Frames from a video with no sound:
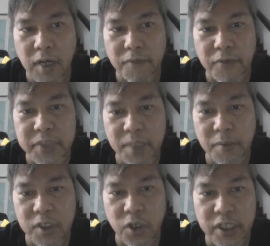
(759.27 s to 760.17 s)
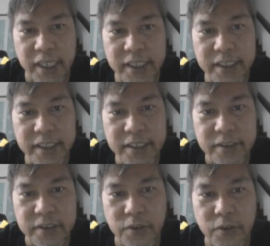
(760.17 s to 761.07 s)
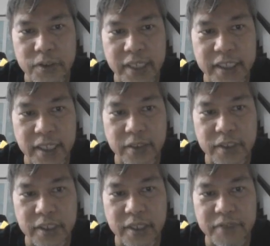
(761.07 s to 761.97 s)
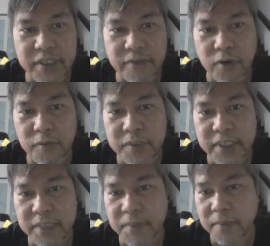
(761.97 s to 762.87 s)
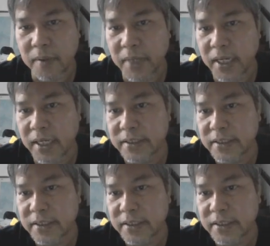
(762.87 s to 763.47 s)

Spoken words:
from some of the content. So saying that, you know, the definition of core business, blah blah blah,